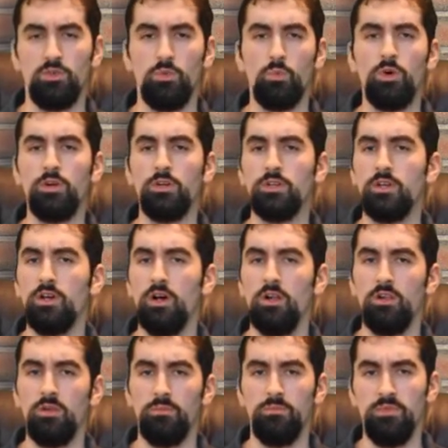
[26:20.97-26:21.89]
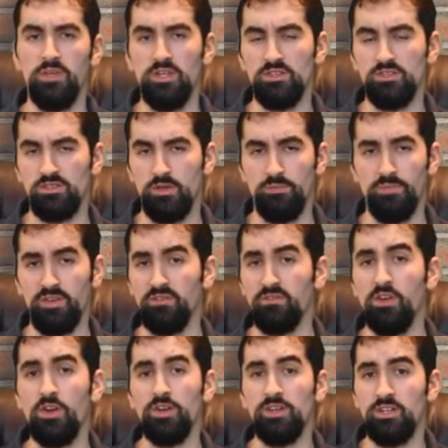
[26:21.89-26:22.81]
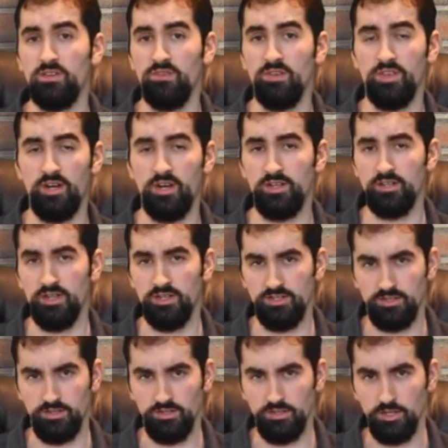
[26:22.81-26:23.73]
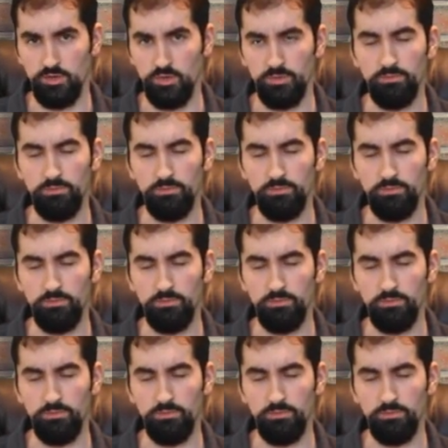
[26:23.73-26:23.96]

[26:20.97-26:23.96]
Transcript: the word cult means something very different than it does to you